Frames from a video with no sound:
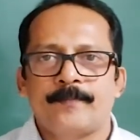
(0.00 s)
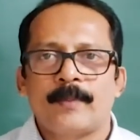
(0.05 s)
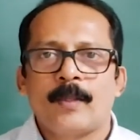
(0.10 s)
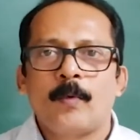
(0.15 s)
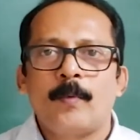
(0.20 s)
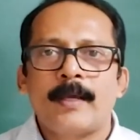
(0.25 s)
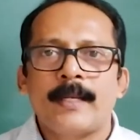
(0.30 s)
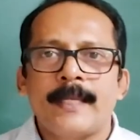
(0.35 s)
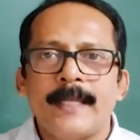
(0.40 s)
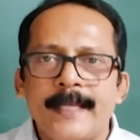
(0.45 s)

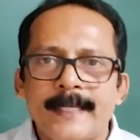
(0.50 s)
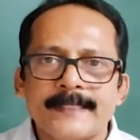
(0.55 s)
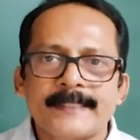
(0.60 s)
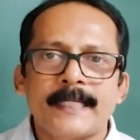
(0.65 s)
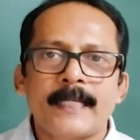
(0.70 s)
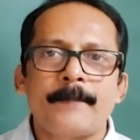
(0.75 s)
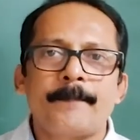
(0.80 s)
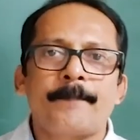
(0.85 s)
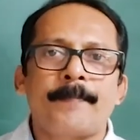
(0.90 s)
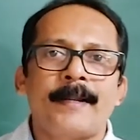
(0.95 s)
where E is
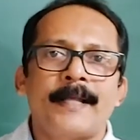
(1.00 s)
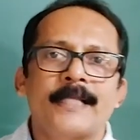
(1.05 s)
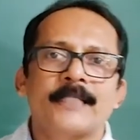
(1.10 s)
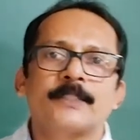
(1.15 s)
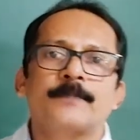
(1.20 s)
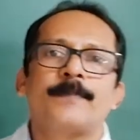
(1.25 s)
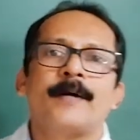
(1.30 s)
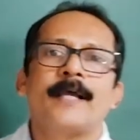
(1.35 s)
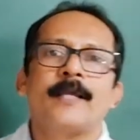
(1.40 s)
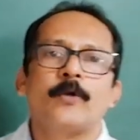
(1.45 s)

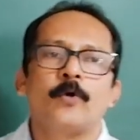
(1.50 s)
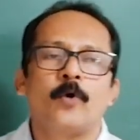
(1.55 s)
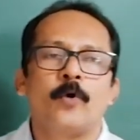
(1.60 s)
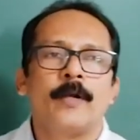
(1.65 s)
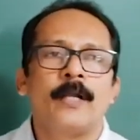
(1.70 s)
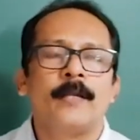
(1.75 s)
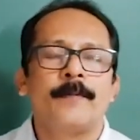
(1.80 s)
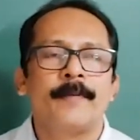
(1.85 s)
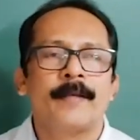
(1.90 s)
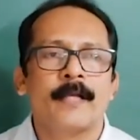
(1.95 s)
replaced by O,
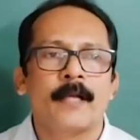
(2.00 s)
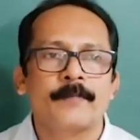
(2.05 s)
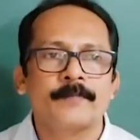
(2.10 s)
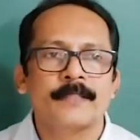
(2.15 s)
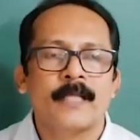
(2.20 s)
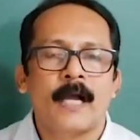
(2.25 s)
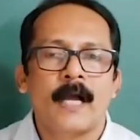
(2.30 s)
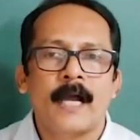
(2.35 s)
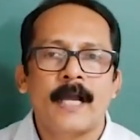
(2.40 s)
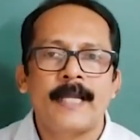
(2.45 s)
it becomes
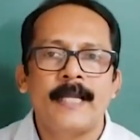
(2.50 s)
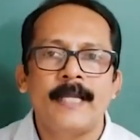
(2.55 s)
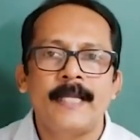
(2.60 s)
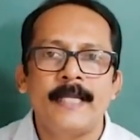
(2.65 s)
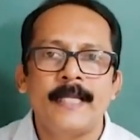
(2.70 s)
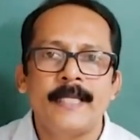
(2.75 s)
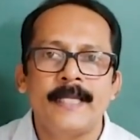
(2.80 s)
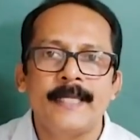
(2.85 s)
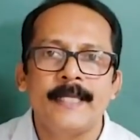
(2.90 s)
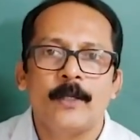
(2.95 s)

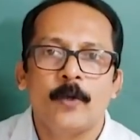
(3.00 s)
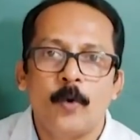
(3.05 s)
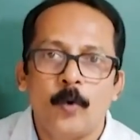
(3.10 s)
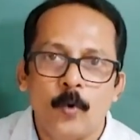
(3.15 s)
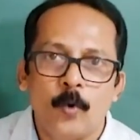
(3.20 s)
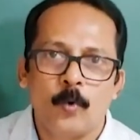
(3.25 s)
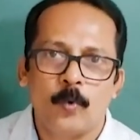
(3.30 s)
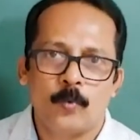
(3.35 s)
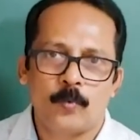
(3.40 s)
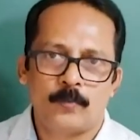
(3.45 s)

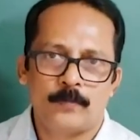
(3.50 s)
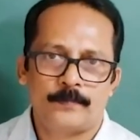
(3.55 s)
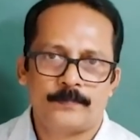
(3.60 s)
IDO.